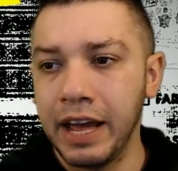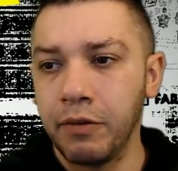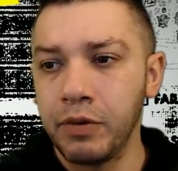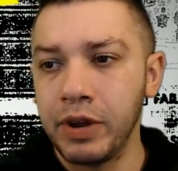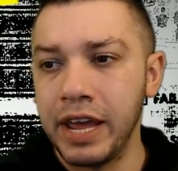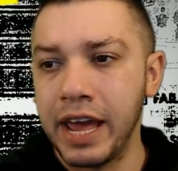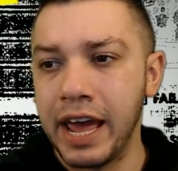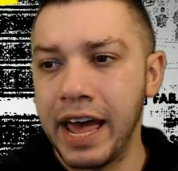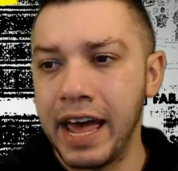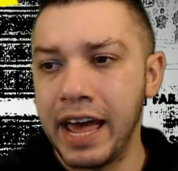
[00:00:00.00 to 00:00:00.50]
we
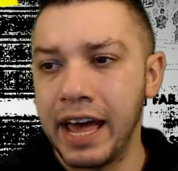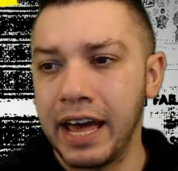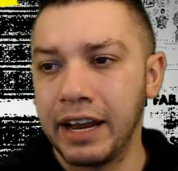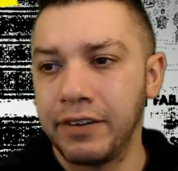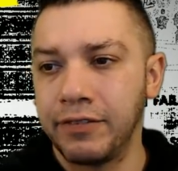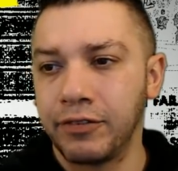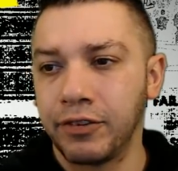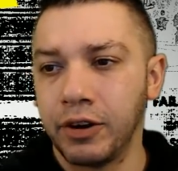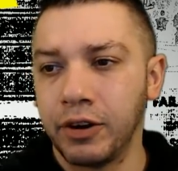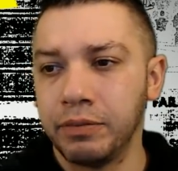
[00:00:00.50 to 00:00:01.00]
had
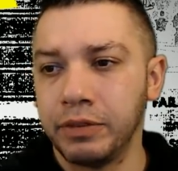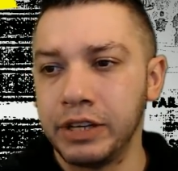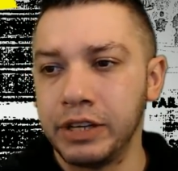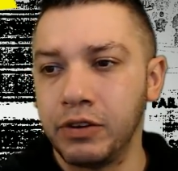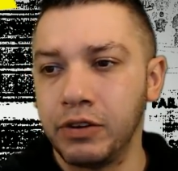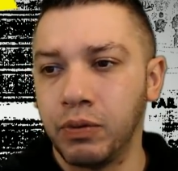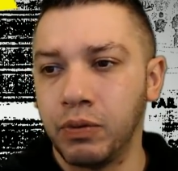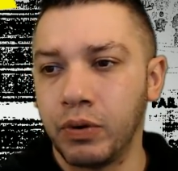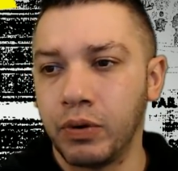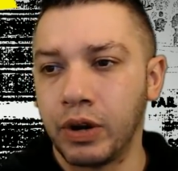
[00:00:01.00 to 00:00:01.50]
from the
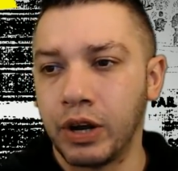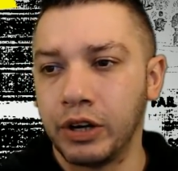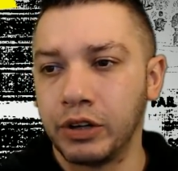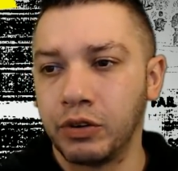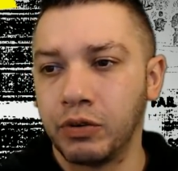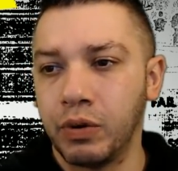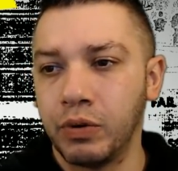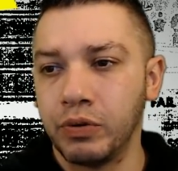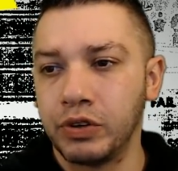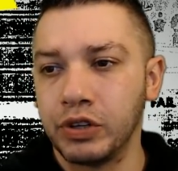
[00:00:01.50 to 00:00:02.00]

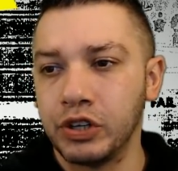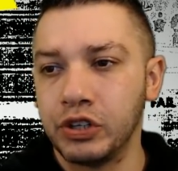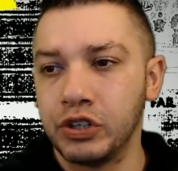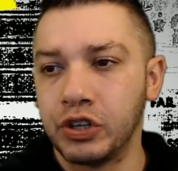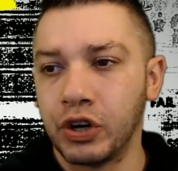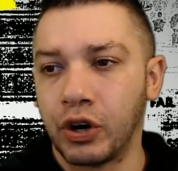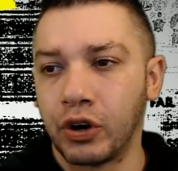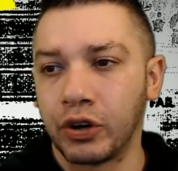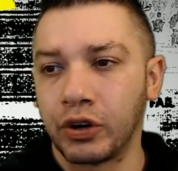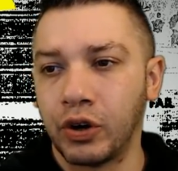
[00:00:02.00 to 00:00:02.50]
quote-unquote
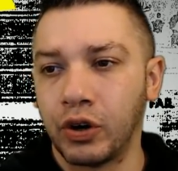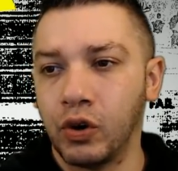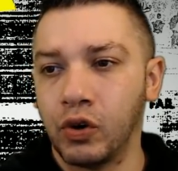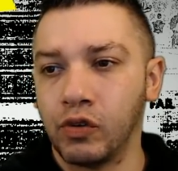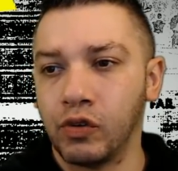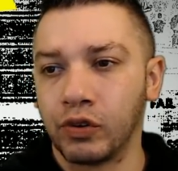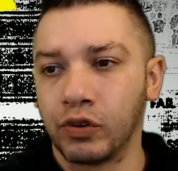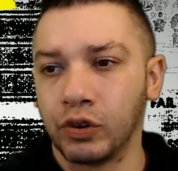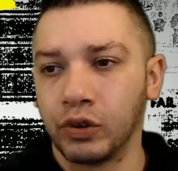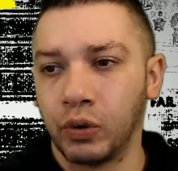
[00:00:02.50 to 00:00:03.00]
Dark
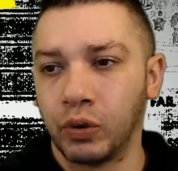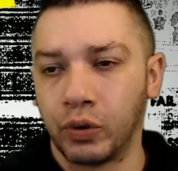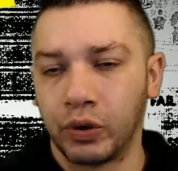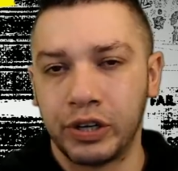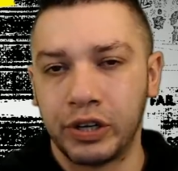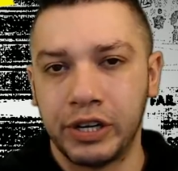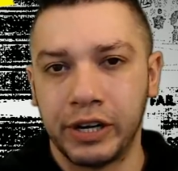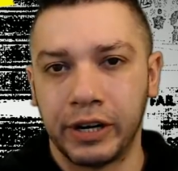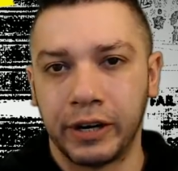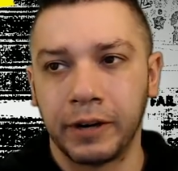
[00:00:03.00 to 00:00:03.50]
Overlord
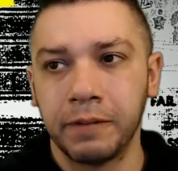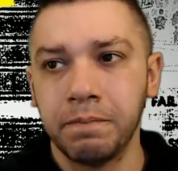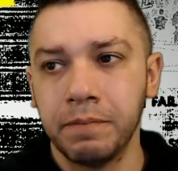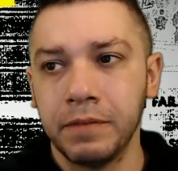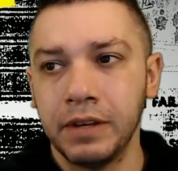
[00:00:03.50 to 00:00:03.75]
here.